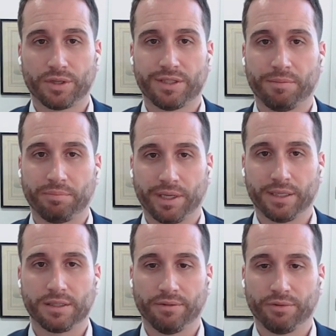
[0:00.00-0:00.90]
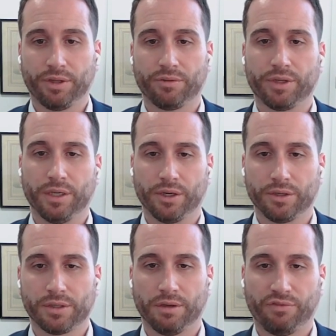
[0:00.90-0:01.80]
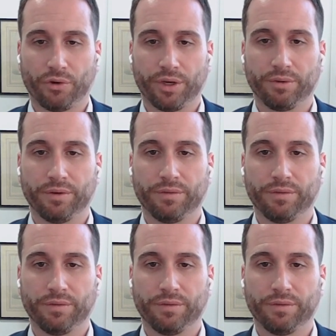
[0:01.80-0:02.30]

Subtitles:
estate plans every 3 years, a free review.